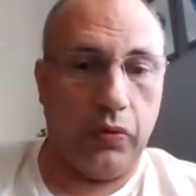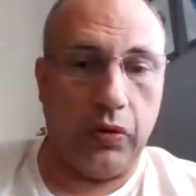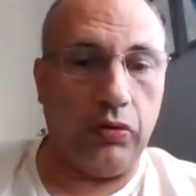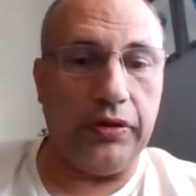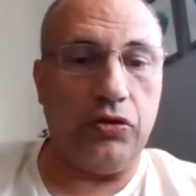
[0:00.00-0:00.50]

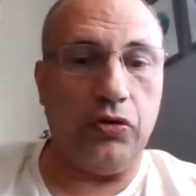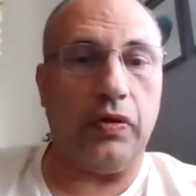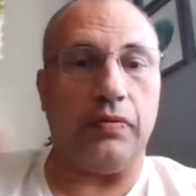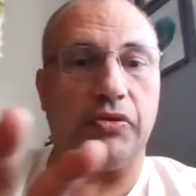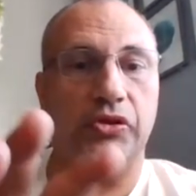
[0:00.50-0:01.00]
we only
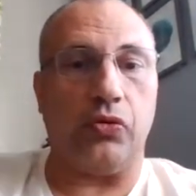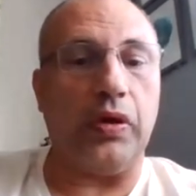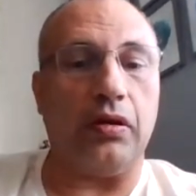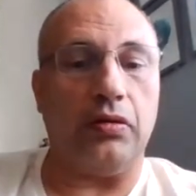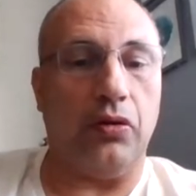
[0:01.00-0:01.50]
do them so
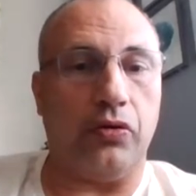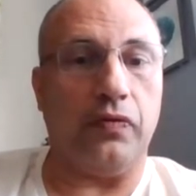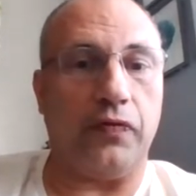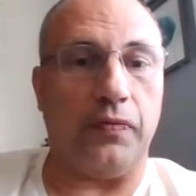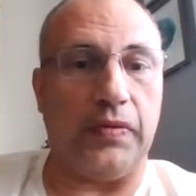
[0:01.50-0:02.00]
we can
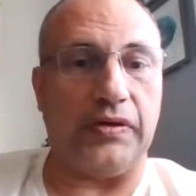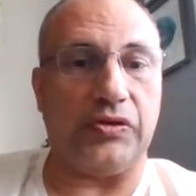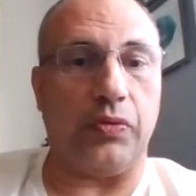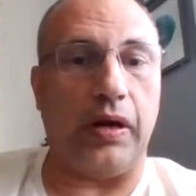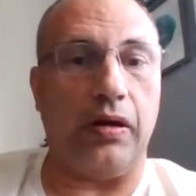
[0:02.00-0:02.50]
learn from
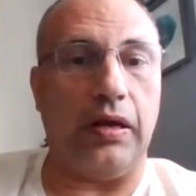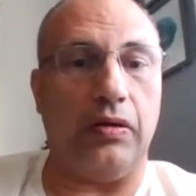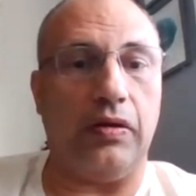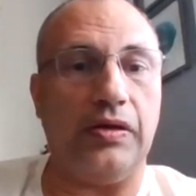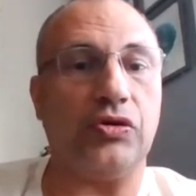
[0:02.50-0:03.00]
this, right?
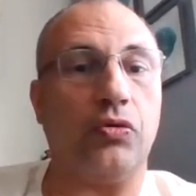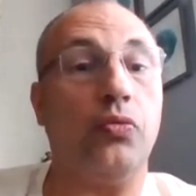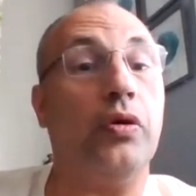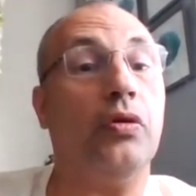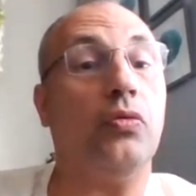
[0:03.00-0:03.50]
And these are
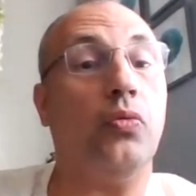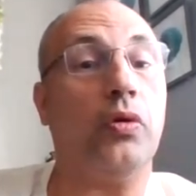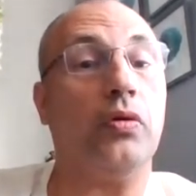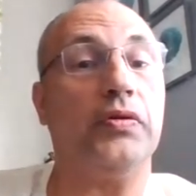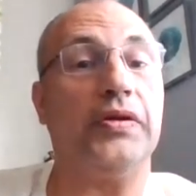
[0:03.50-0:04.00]
real
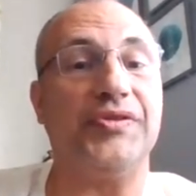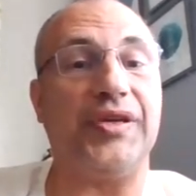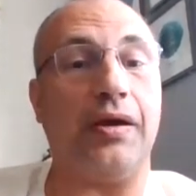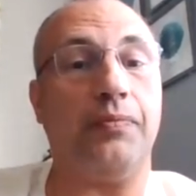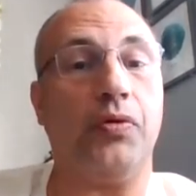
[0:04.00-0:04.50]
world
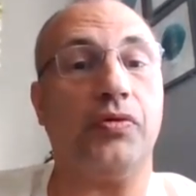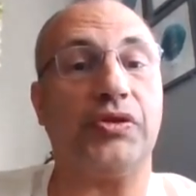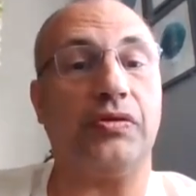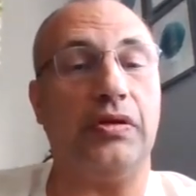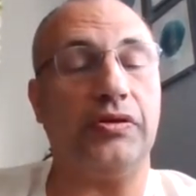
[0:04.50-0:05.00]

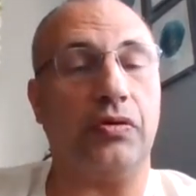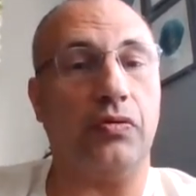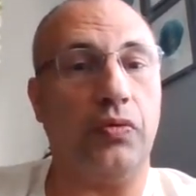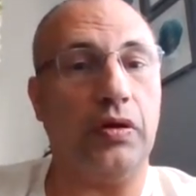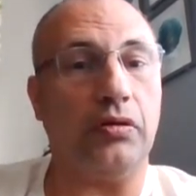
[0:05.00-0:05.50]
examples. These
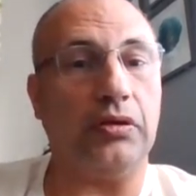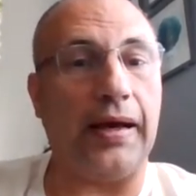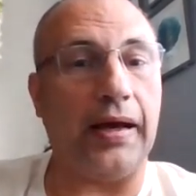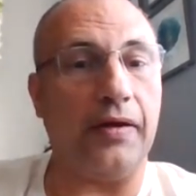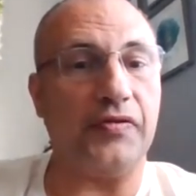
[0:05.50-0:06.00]
are real
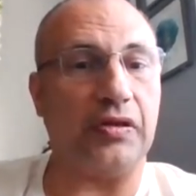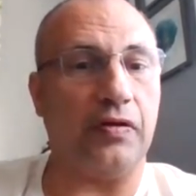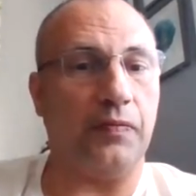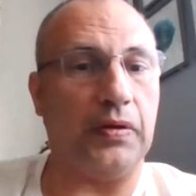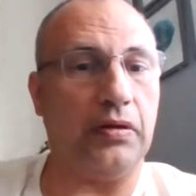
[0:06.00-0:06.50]
lives
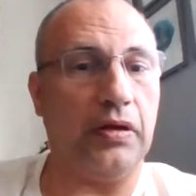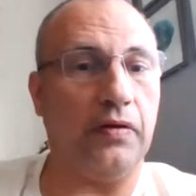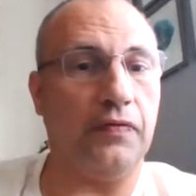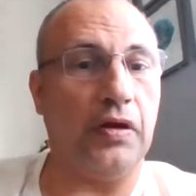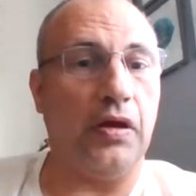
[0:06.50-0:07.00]
that have been
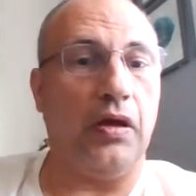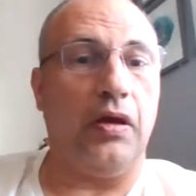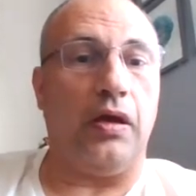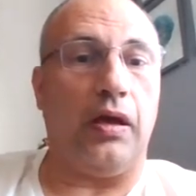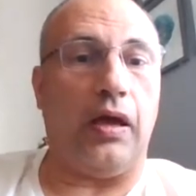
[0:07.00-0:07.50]
lived,
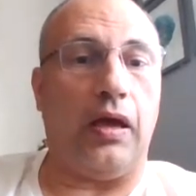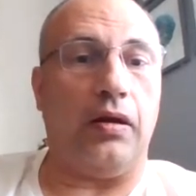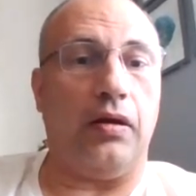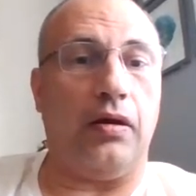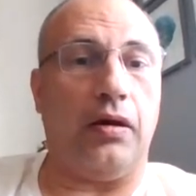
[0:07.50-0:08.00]

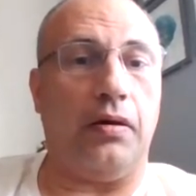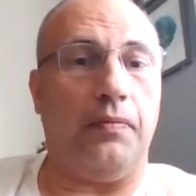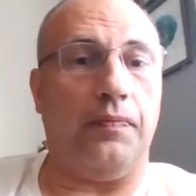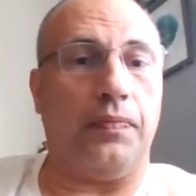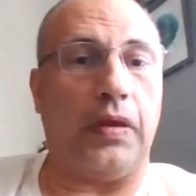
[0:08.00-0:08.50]
and
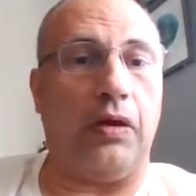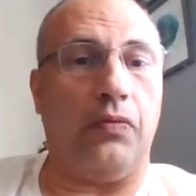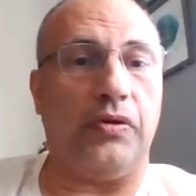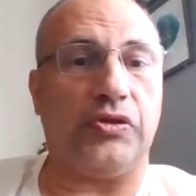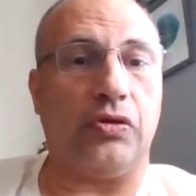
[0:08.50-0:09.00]
um,
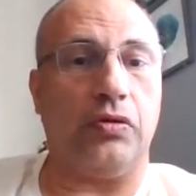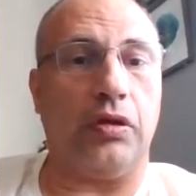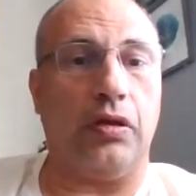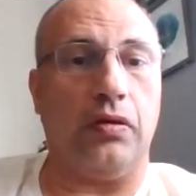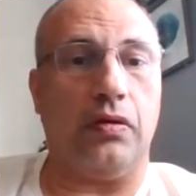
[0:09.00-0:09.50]
and we
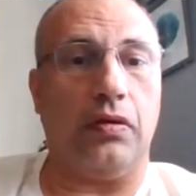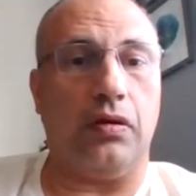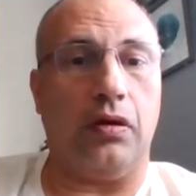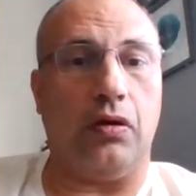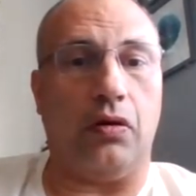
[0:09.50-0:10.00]
certainly,
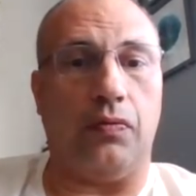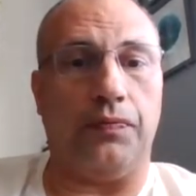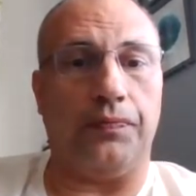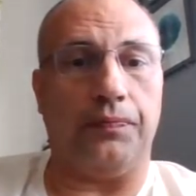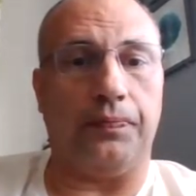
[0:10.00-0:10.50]
you
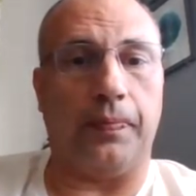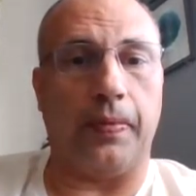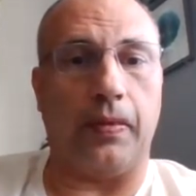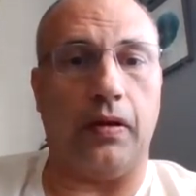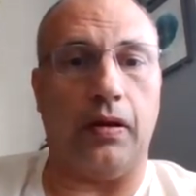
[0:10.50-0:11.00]
know,
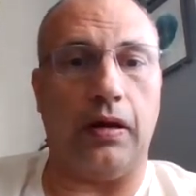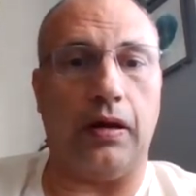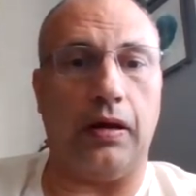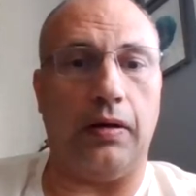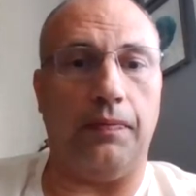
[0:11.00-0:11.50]

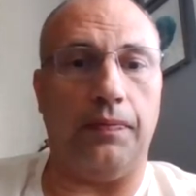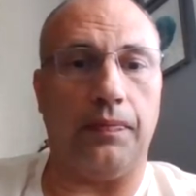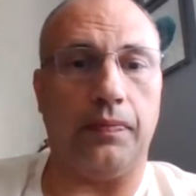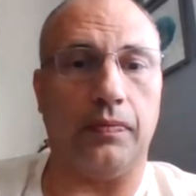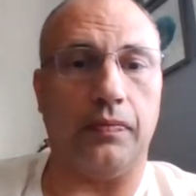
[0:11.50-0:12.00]
um,
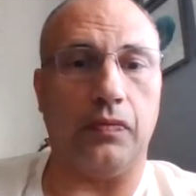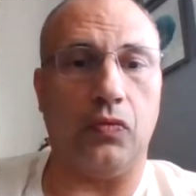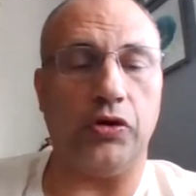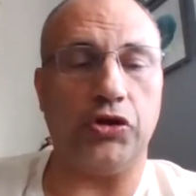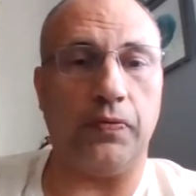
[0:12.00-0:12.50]

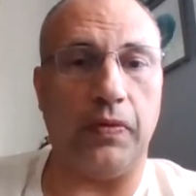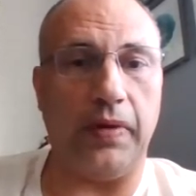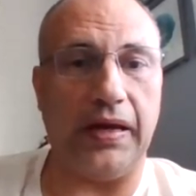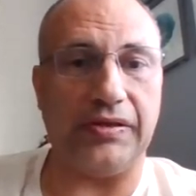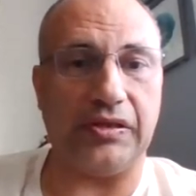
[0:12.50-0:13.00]
wish him
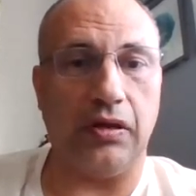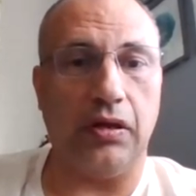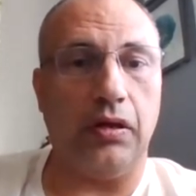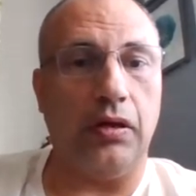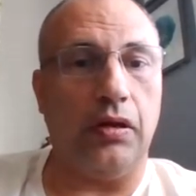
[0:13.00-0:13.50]
the best.
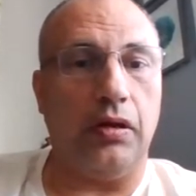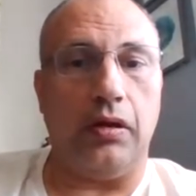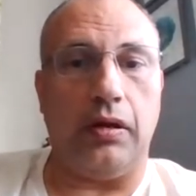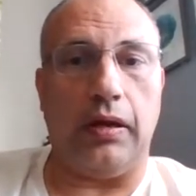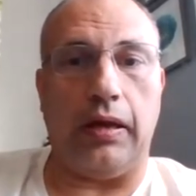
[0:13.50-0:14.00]

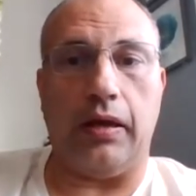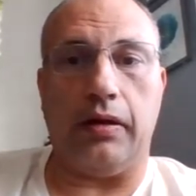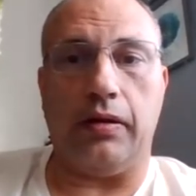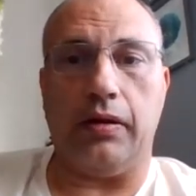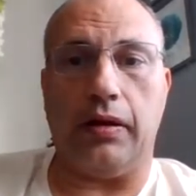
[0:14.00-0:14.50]

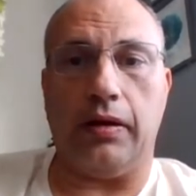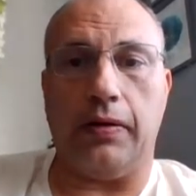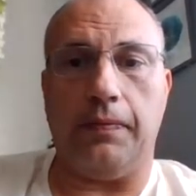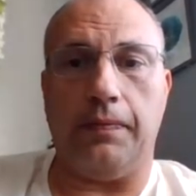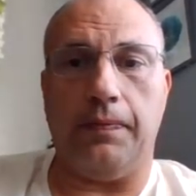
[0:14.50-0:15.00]
And
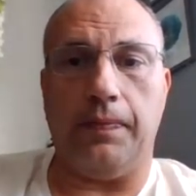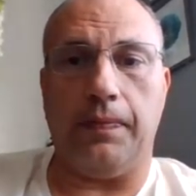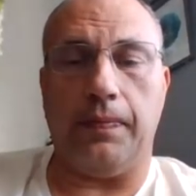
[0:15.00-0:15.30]
um,